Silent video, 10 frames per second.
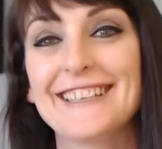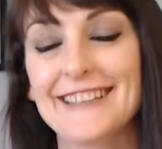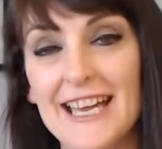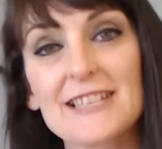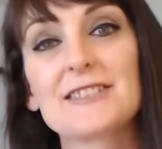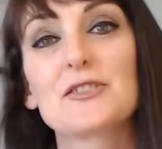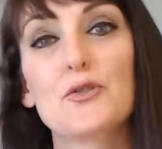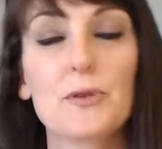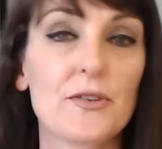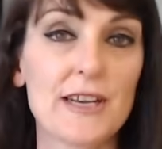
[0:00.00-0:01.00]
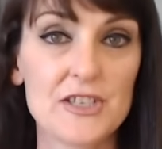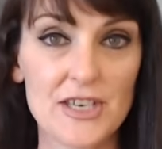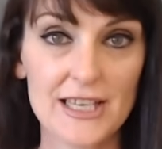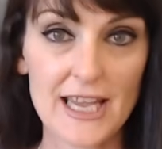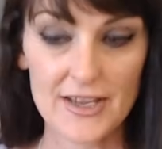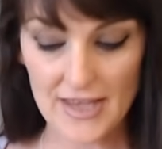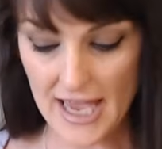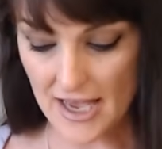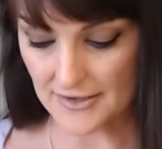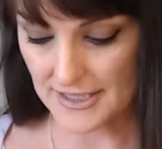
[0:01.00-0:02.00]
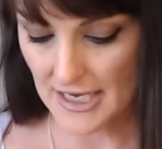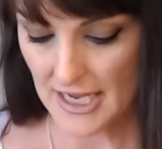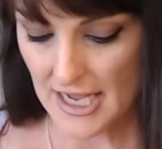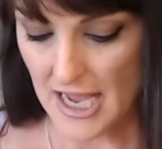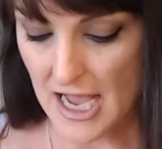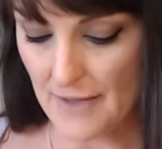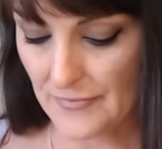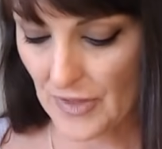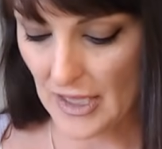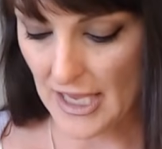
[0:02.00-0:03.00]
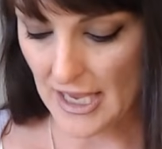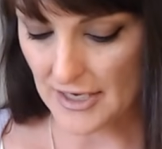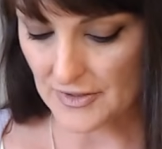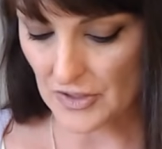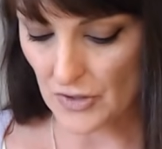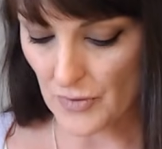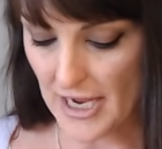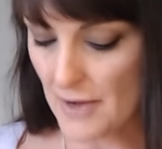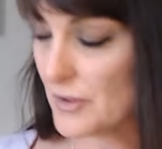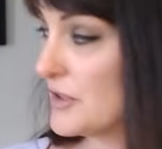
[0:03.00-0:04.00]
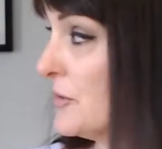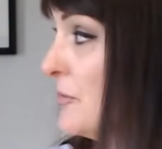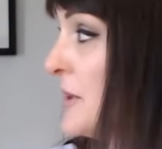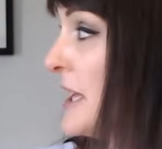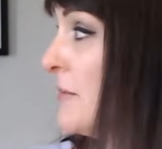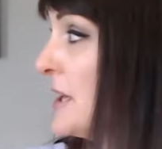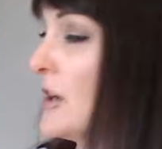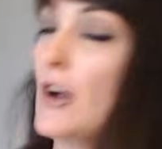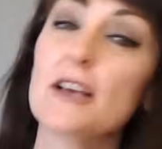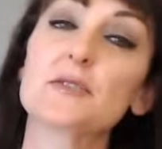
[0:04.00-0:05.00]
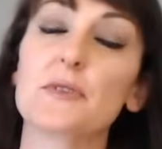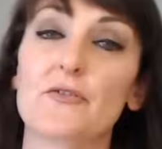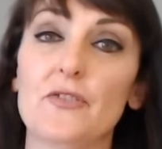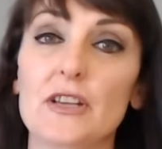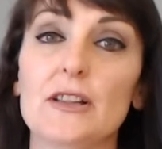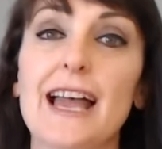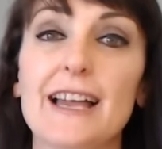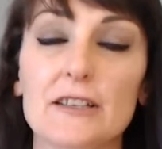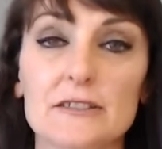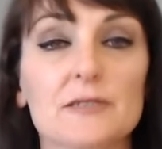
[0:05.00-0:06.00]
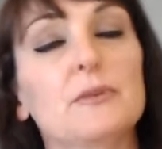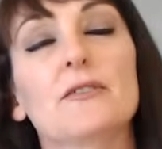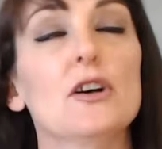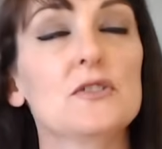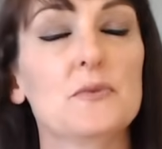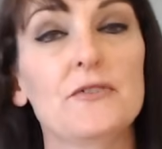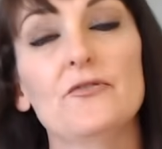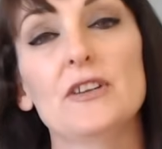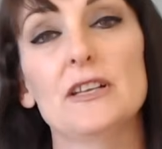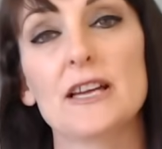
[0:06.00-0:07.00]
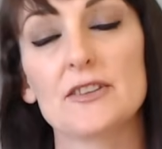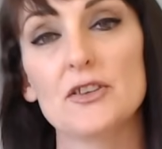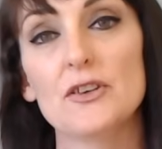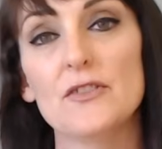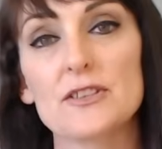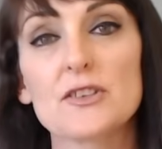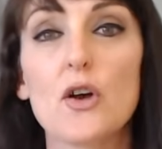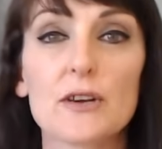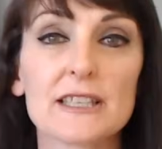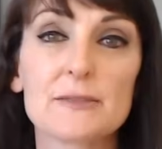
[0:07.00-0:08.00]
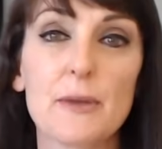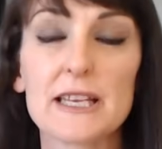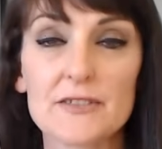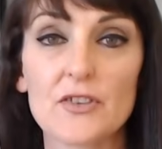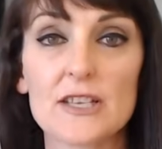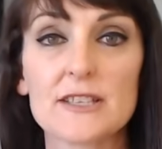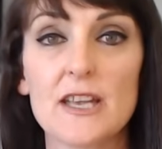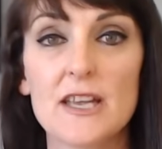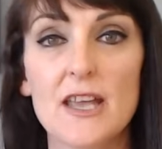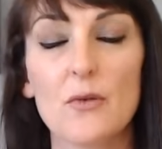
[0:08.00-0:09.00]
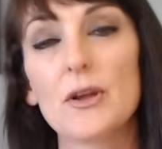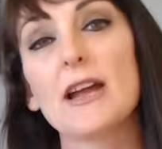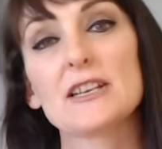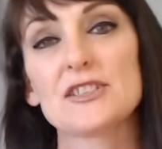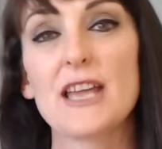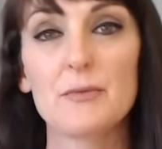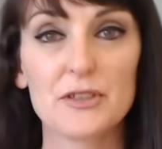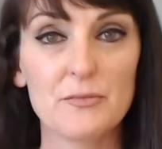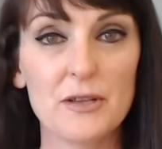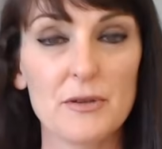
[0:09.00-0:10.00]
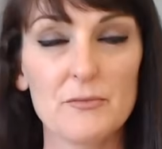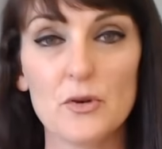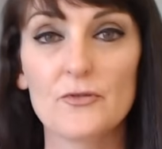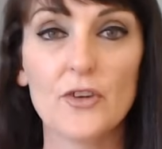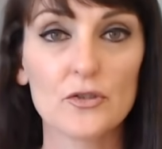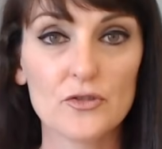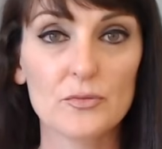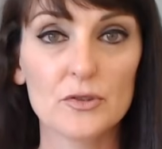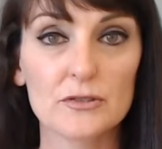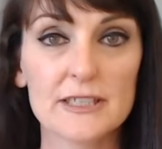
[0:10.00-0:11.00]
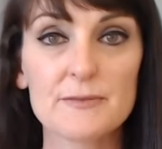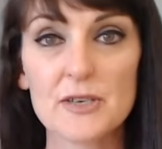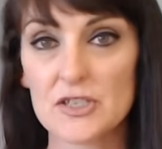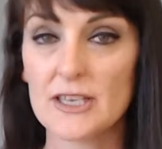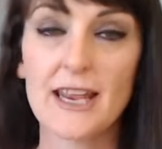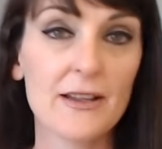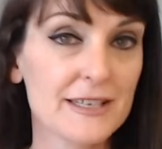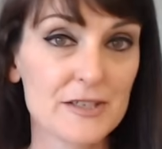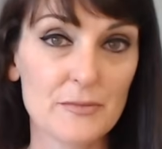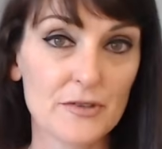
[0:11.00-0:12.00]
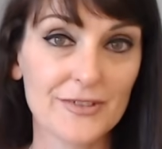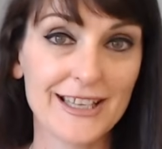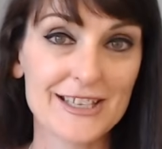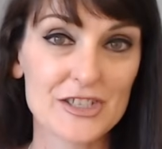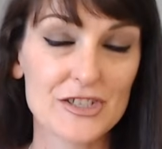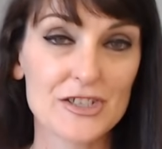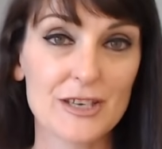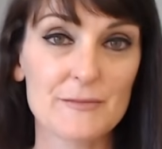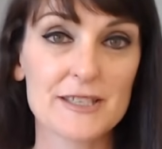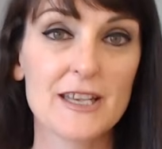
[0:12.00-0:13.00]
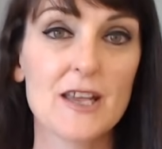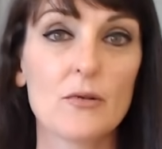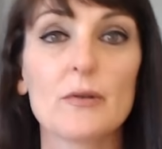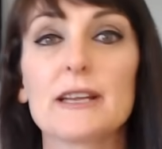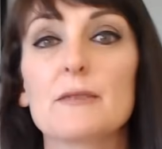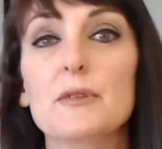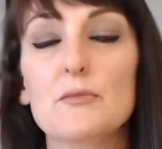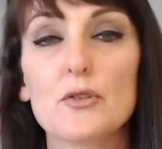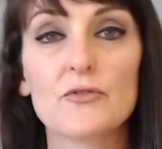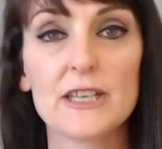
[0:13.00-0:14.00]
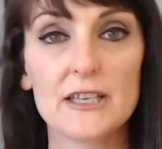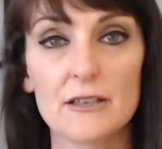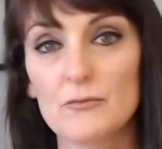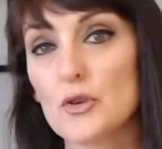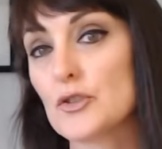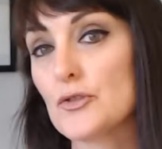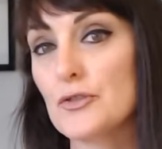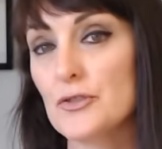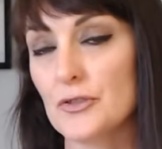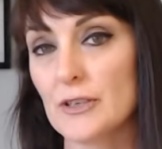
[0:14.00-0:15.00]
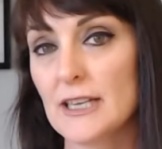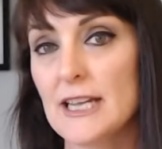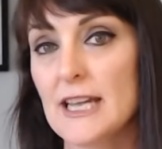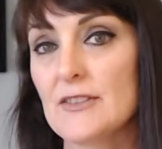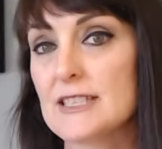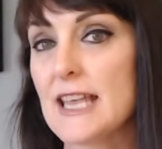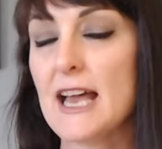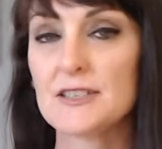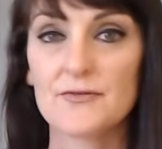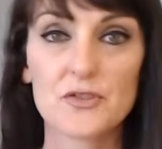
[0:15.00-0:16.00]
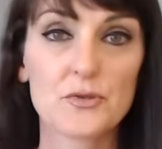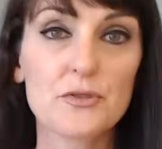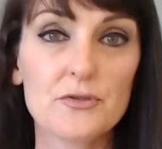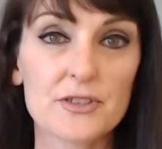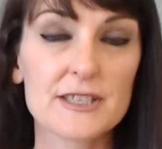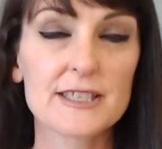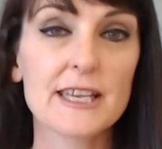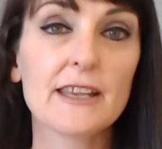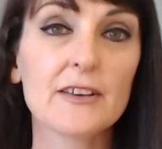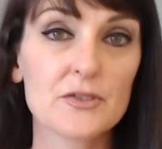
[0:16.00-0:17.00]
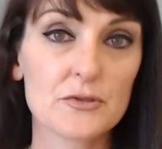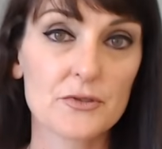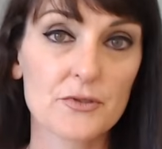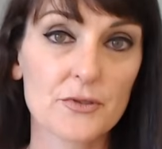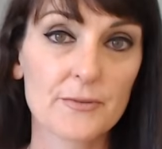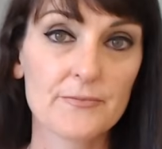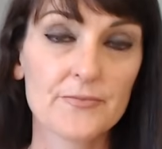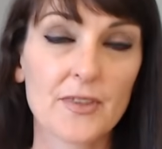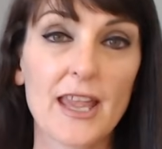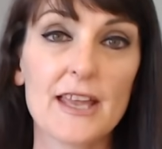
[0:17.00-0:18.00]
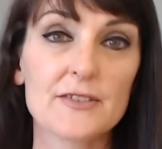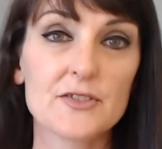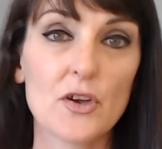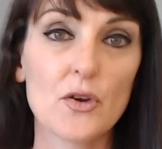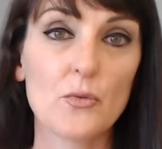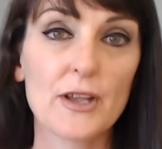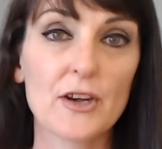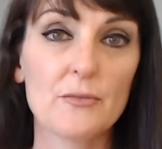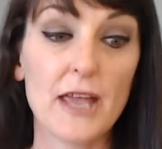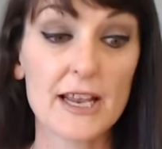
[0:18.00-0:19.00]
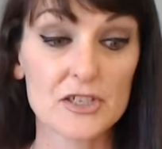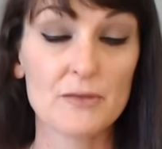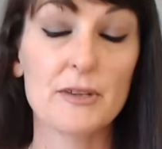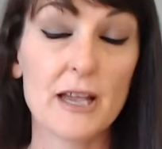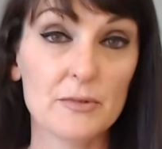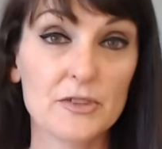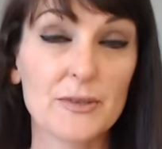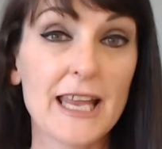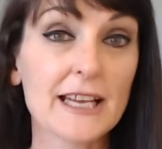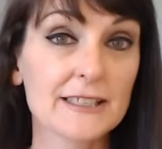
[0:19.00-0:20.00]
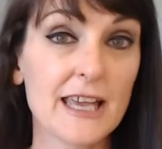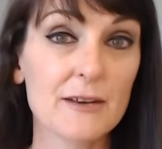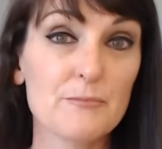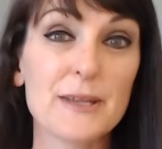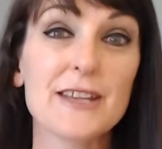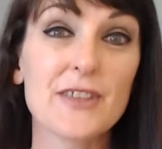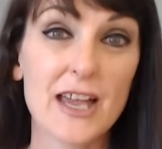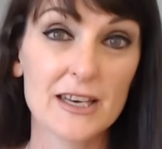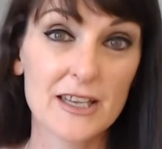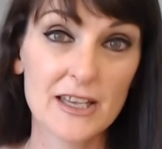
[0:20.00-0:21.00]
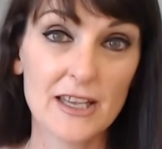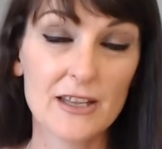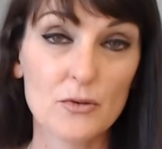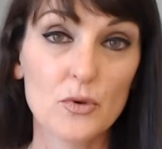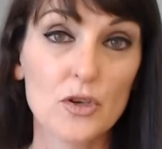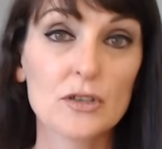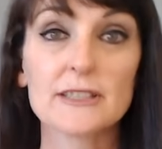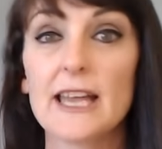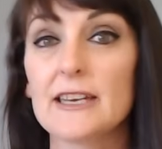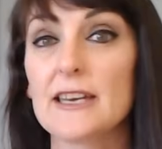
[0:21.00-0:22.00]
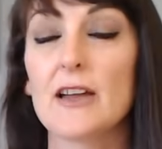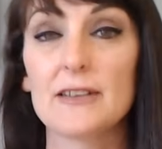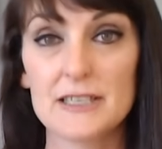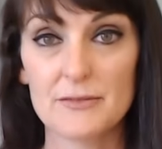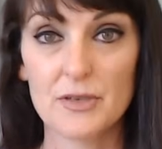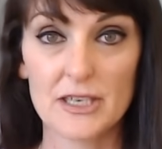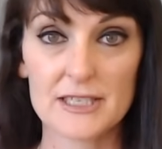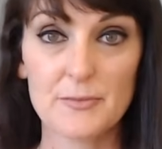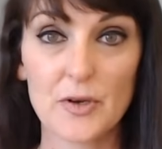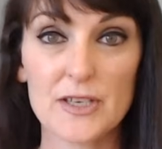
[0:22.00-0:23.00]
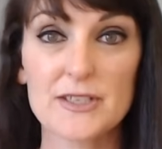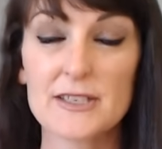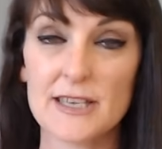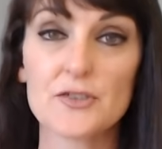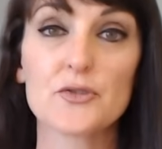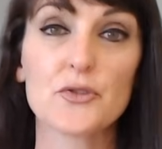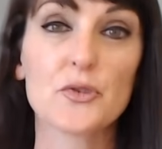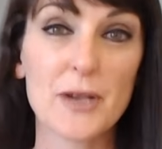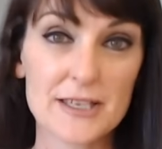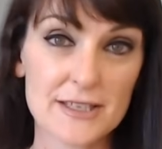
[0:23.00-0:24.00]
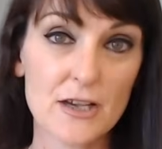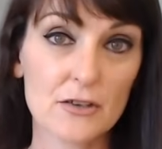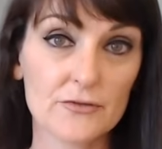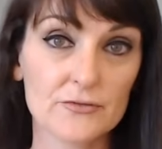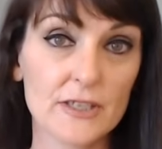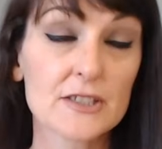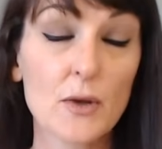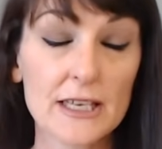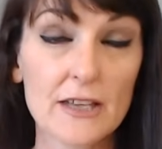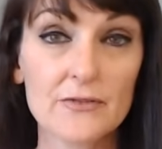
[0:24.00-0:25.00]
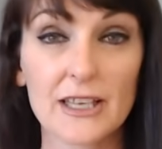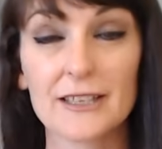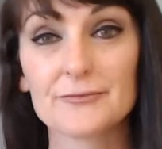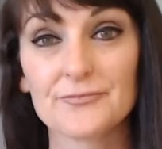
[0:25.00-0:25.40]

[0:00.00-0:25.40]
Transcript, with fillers: That's Jupiter energy in the eighth house. Um, and, you know, we're able to be, because we feel held, because we feel like the universe is holding space for us we're actually able to be a bit more vulnerable, especially in our intimate relationships where we can be more real, more true. This is a house of truth and seeking truth. And so we're going to actually be able to enact that and be that in the world and in our intimate experiences and true to ourselves. It's quite lovely.